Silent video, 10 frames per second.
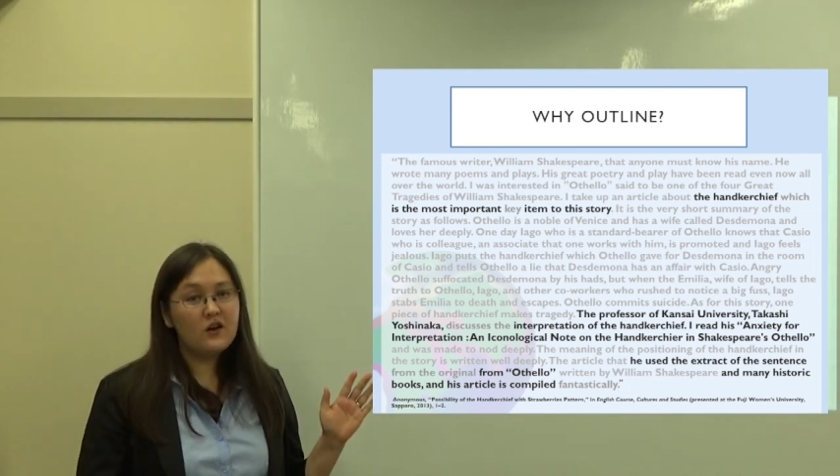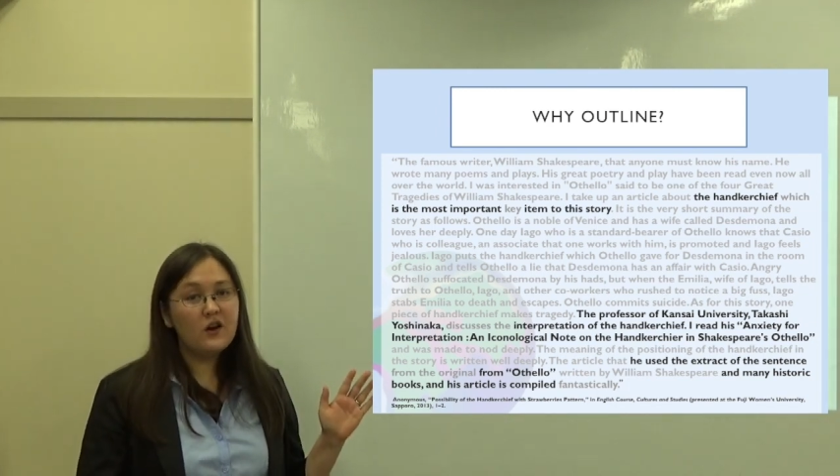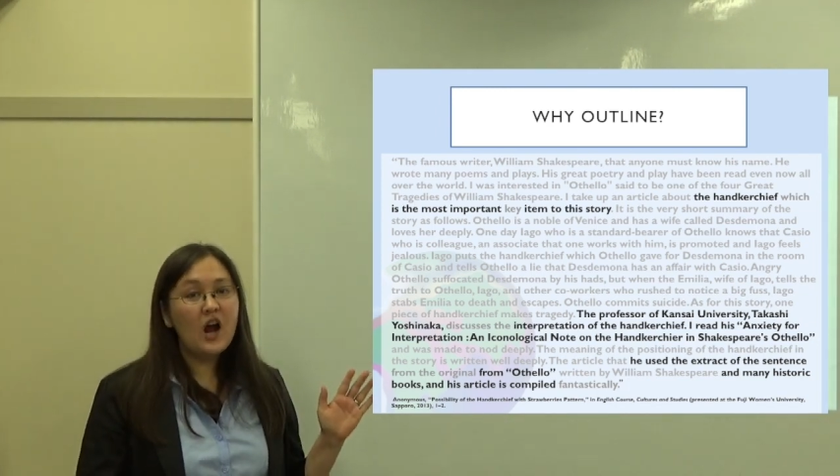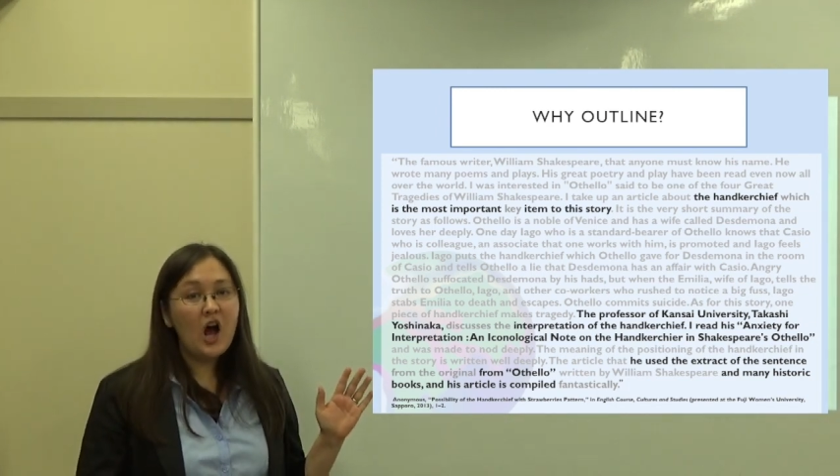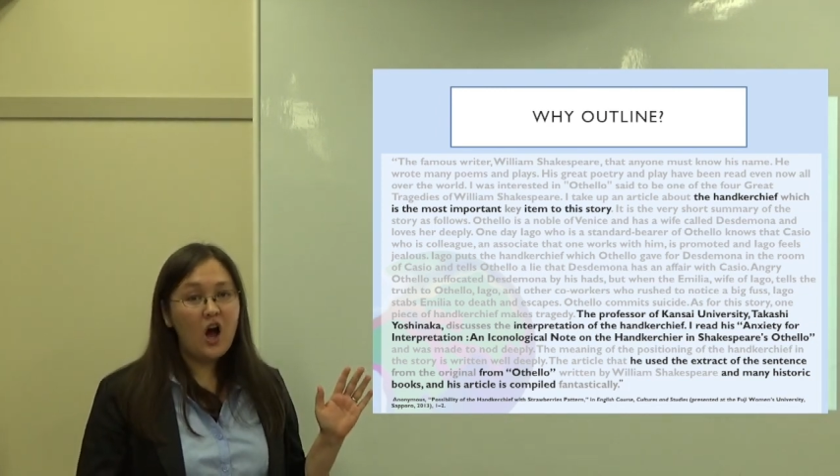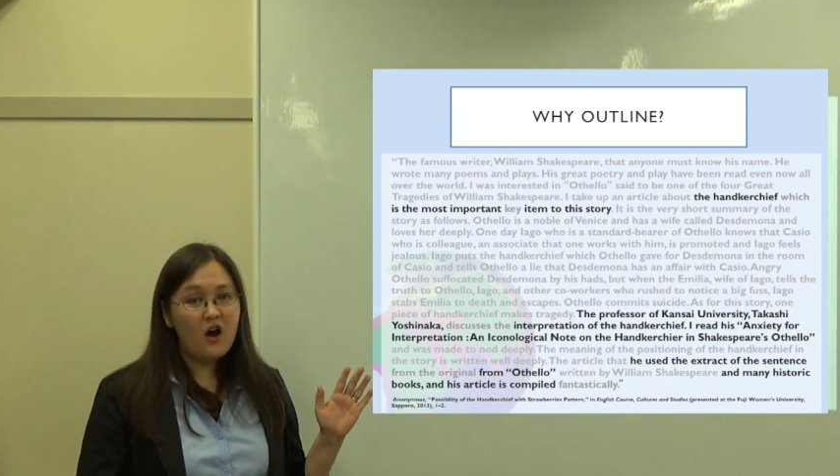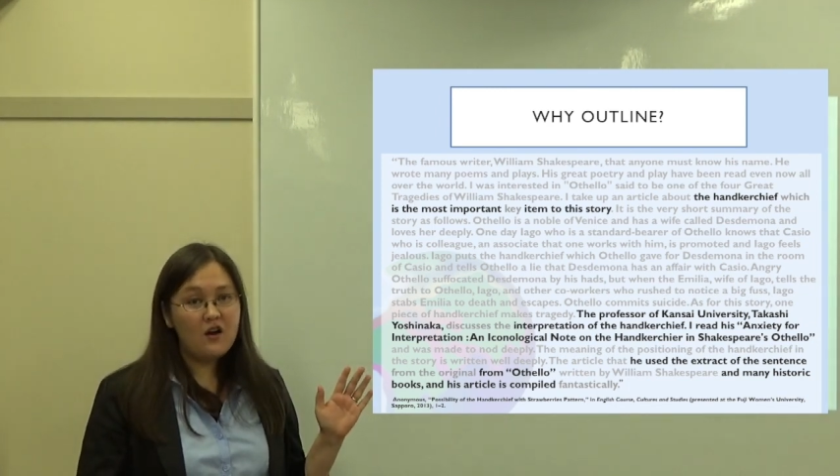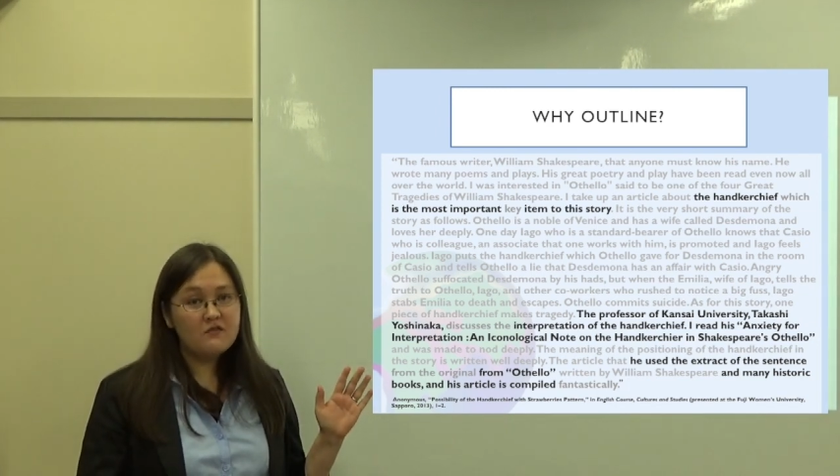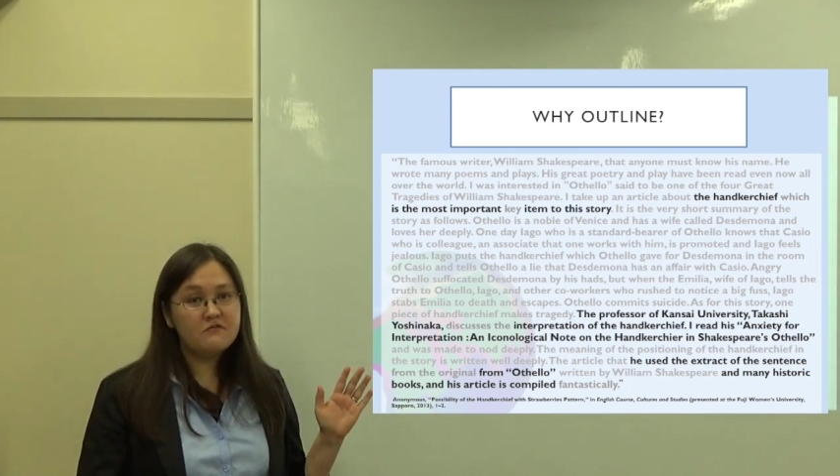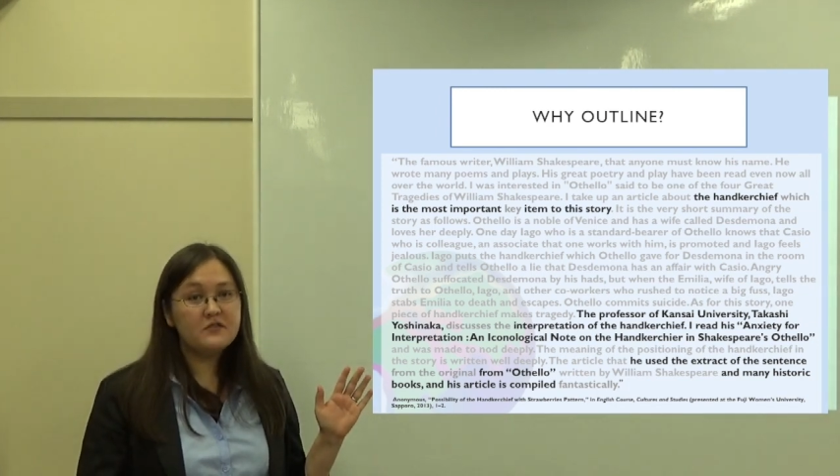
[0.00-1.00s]
are
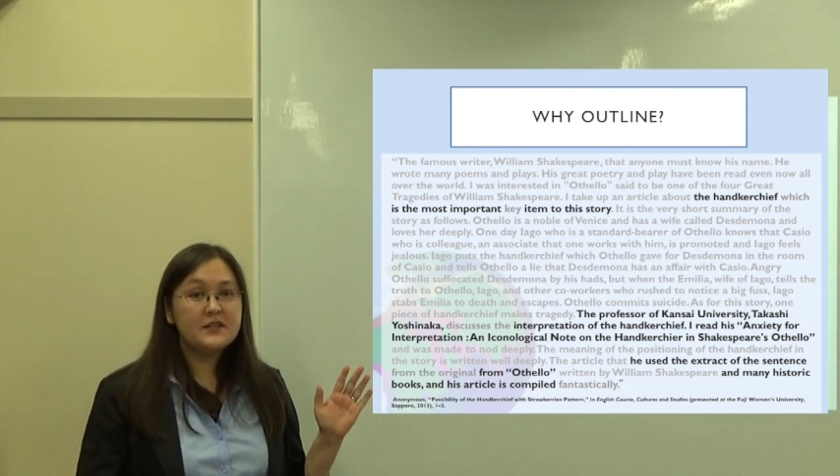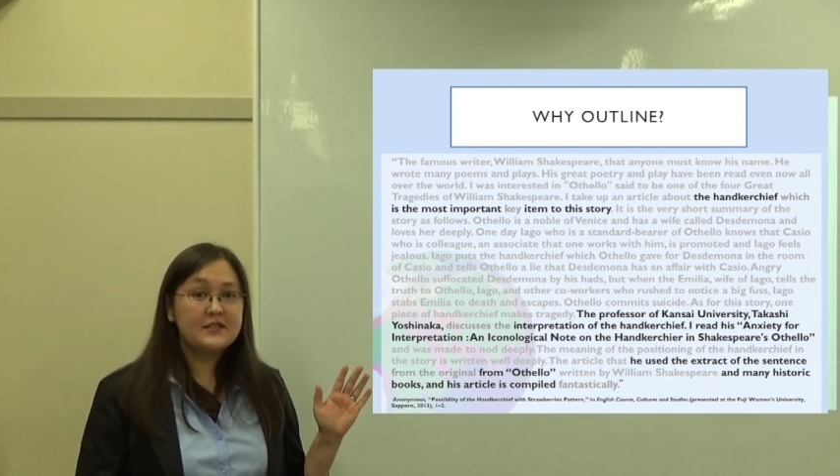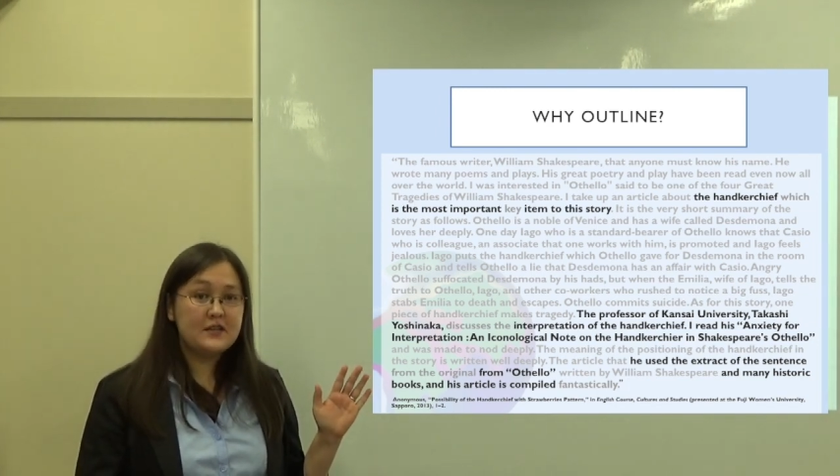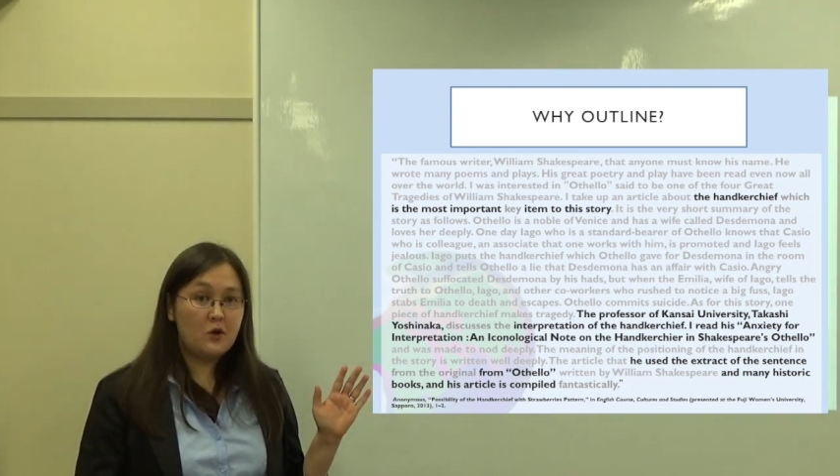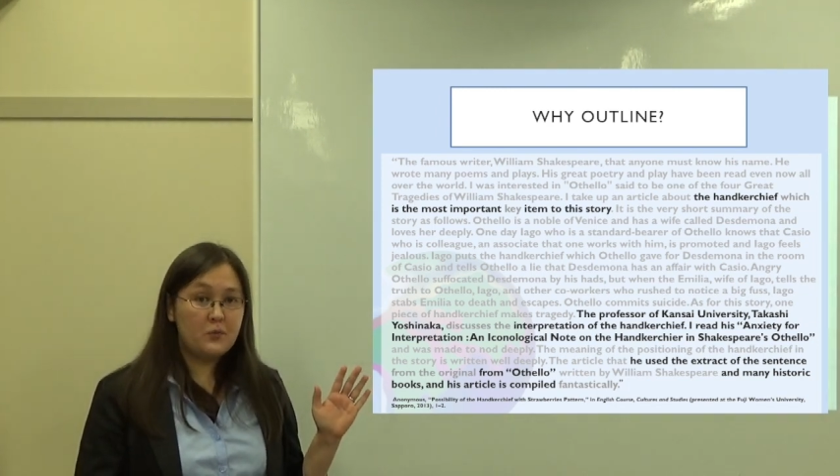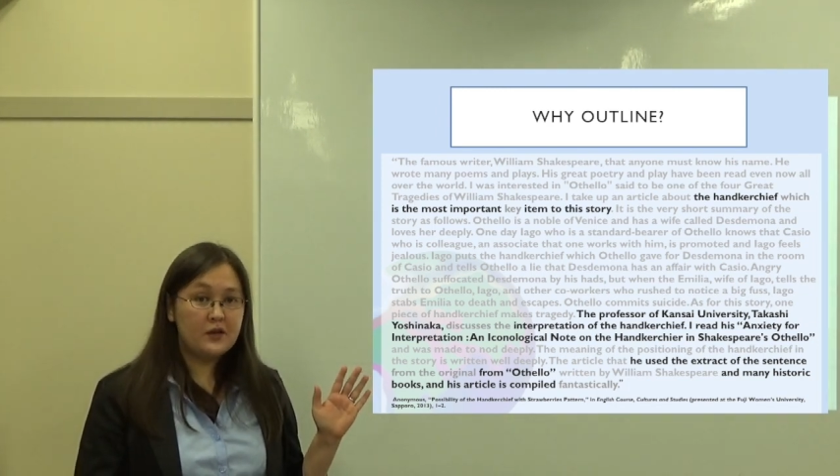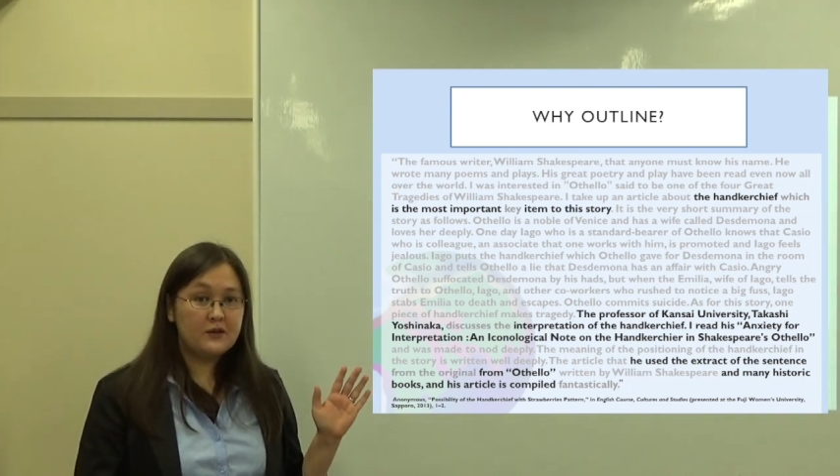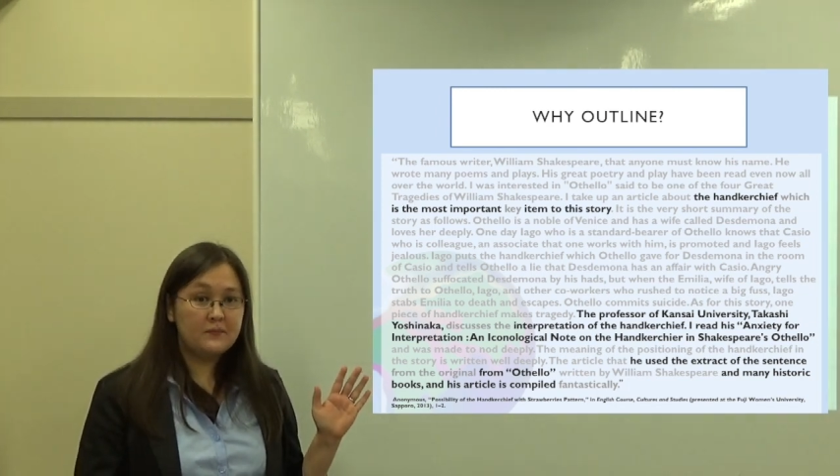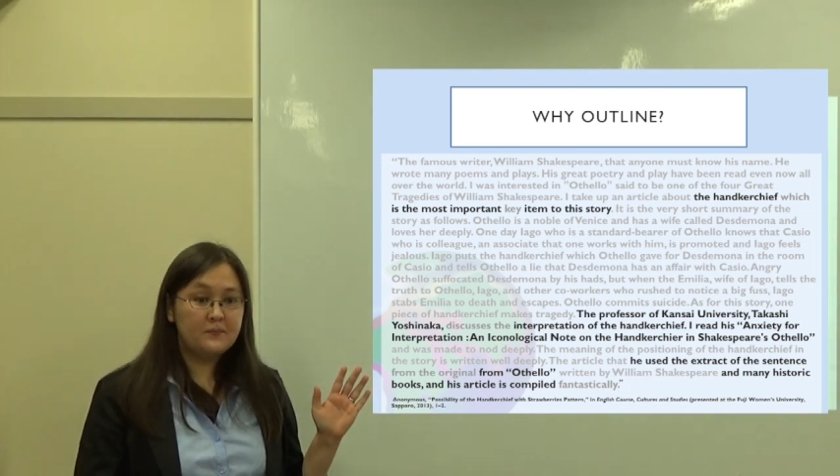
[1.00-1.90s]
off topic.